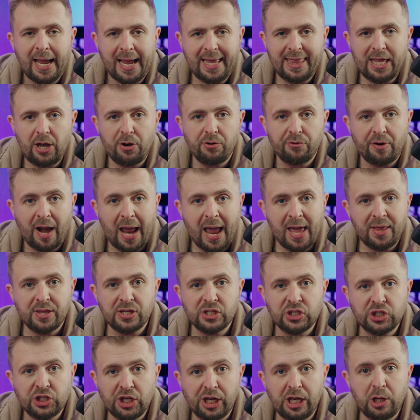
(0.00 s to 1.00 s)
and Iran
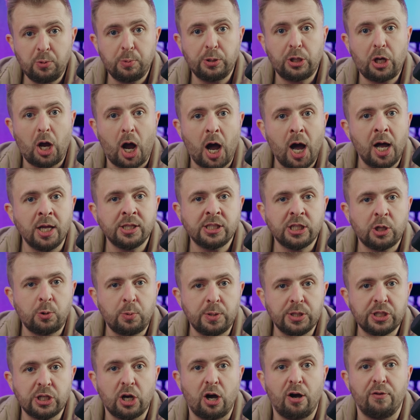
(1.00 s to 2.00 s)
is dealing with
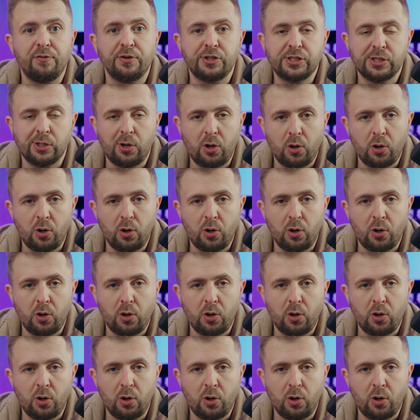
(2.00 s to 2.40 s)
consequence of its